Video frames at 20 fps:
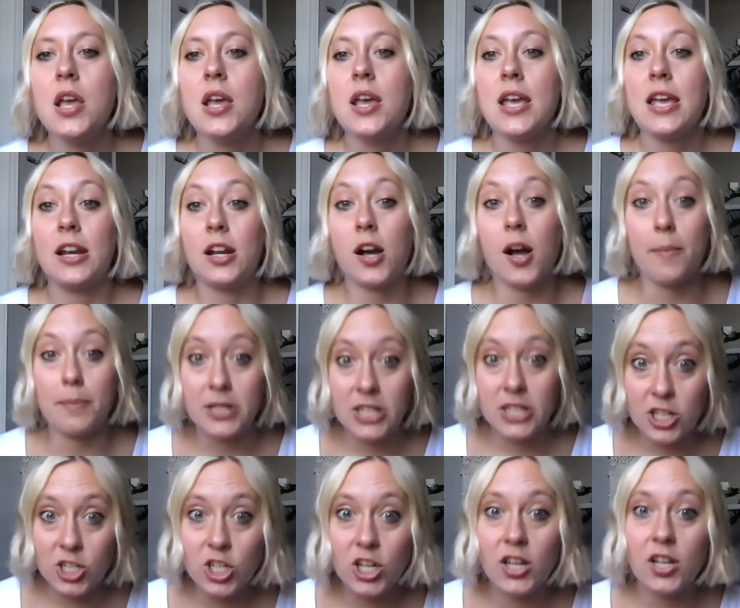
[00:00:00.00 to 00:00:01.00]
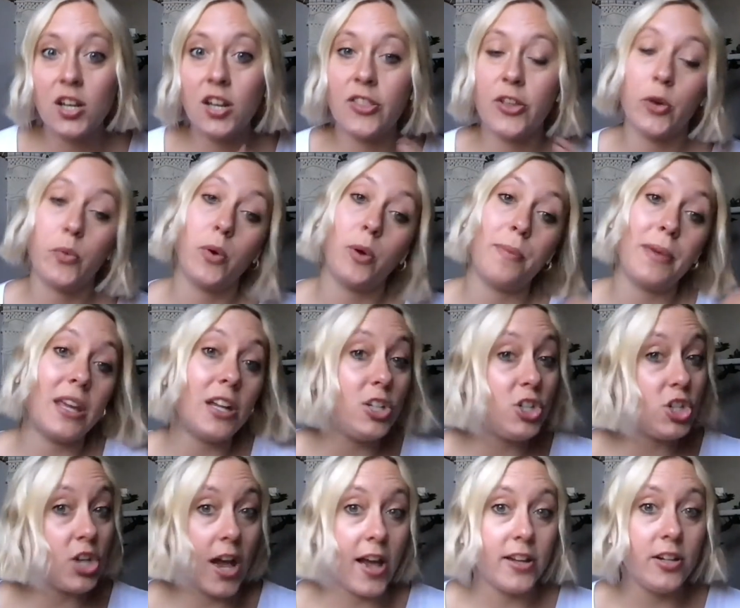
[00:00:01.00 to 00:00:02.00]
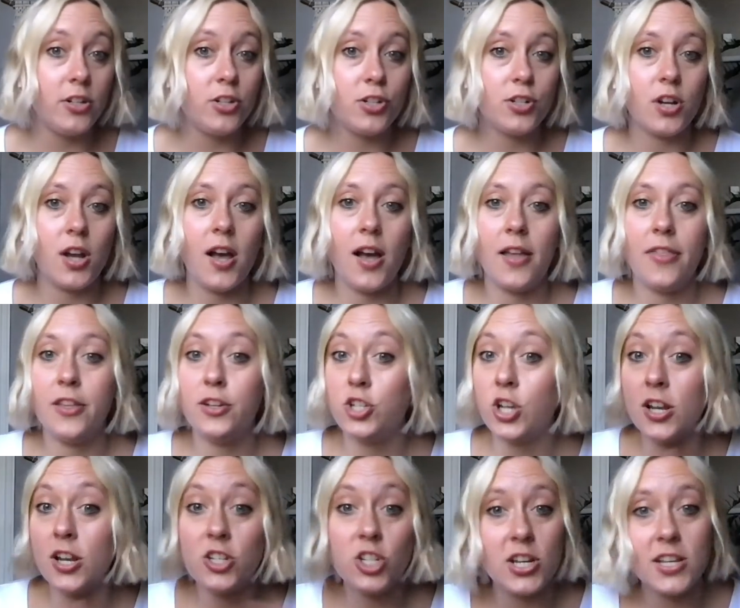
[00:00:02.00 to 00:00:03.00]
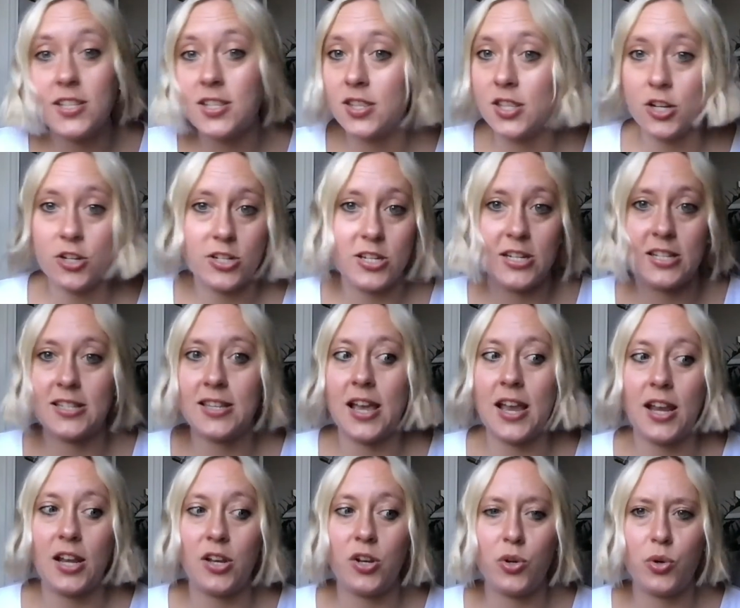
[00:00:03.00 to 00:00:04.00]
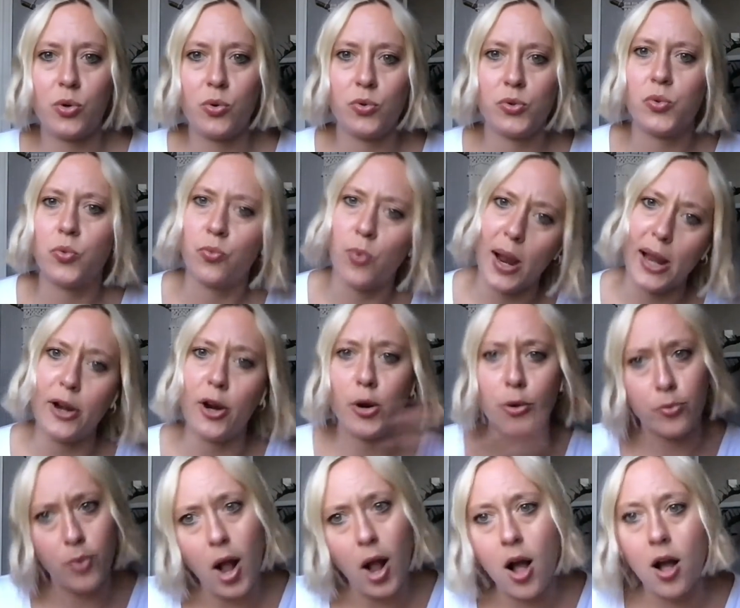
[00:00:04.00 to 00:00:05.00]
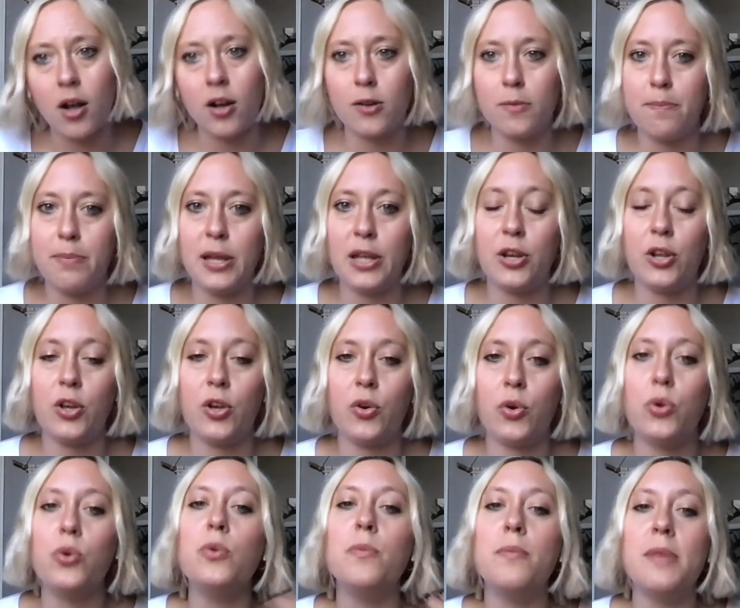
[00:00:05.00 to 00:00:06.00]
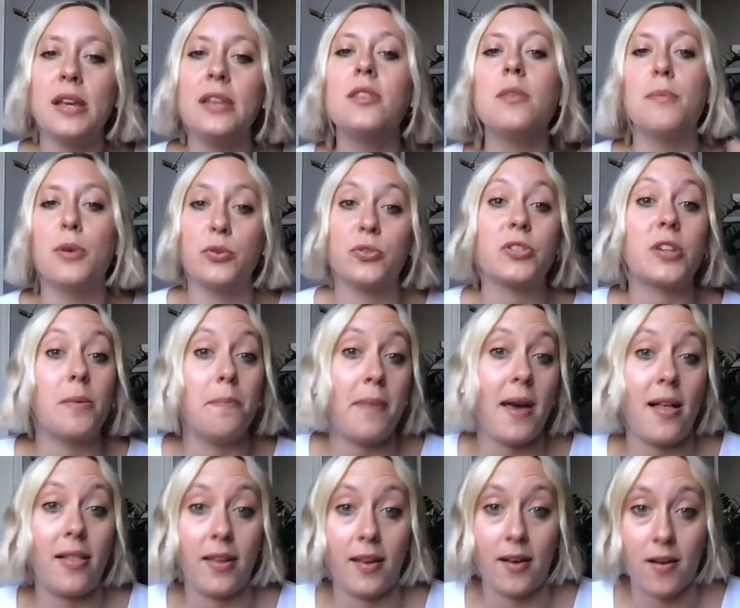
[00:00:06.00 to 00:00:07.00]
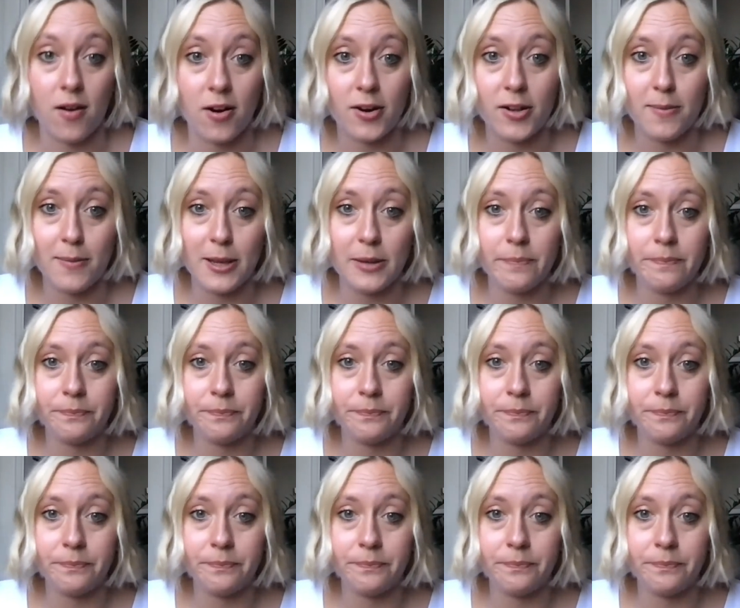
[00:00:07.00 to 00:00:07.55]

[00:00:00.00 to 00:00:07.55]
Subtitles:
In a competition, there will be a judge. The judge isn't there to decide who's right or wrong, but who made the most compelling argument.